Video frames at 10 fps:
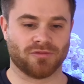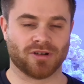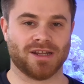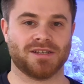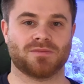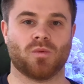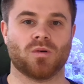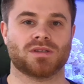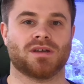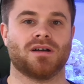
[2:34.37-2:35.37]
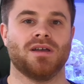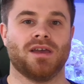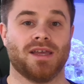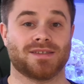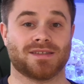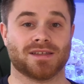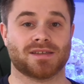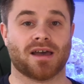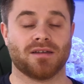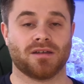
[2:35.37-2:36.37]
release water into the
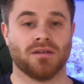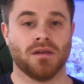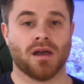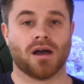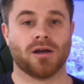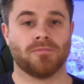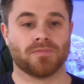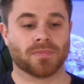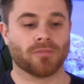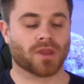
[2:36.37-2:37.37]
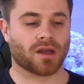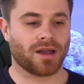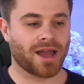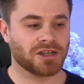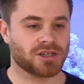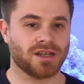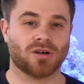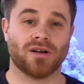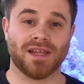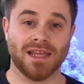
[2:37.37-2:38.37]
tank. I actually
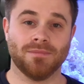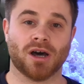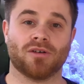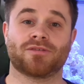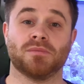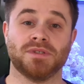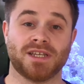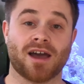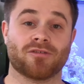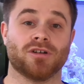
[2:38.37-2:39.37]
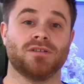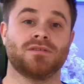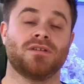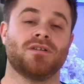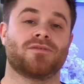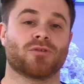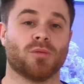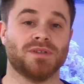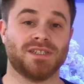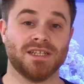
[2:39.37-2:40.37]
got an email from Darren
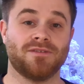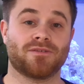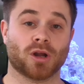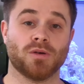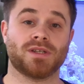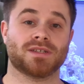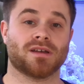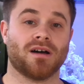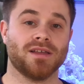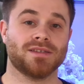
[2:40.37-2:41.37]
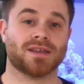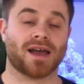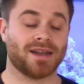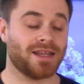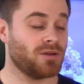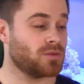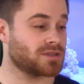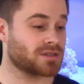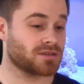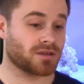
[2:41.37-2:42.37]
from dflowdesigns, and he
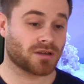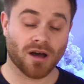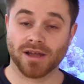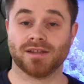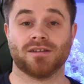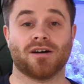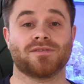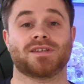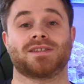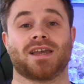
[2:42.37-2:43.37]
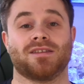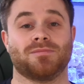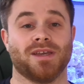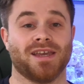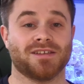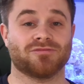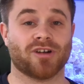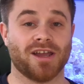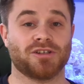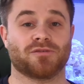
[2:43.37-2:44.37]
was kind enough to send me his
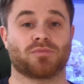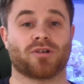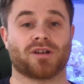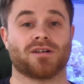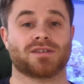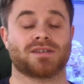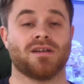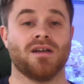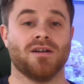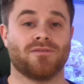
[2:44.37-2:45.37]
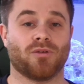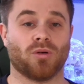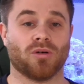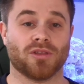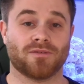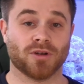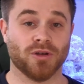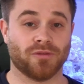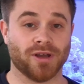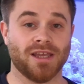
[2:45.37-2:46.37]
range of products for the
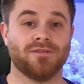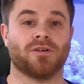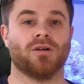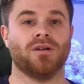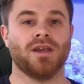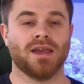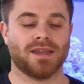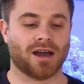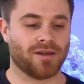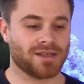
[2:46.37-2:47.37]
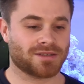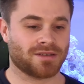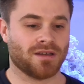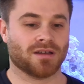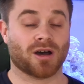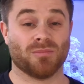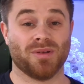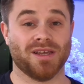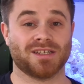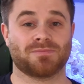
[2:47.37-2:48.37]
Fluval Evo. Now his
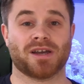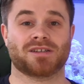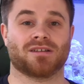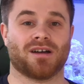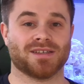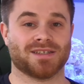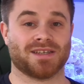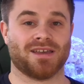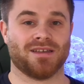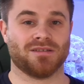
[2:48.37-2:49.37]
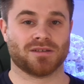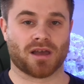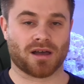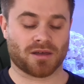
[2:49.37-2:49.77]
company specialises in